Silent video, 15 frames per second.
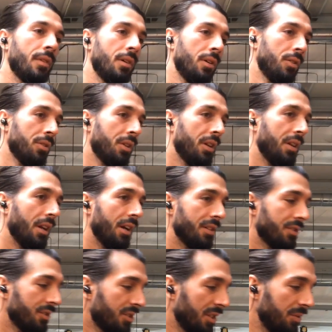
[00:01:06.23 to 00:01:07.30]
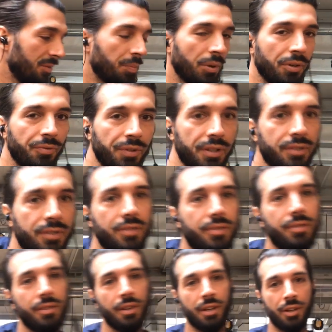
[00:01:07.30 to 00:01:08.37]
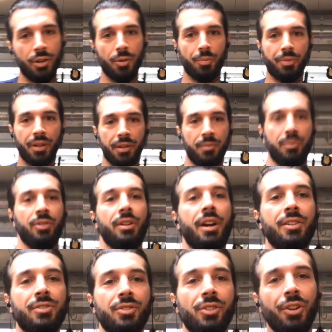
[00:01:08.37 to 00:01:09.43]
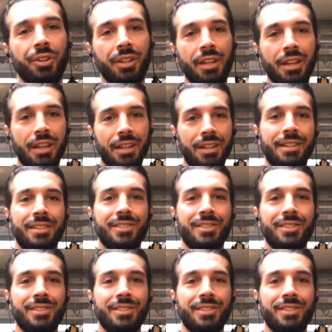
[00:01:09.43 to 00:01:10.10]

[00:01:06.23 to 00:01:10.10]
Okay guys, this seems perfect. I hope that you guys are logging in and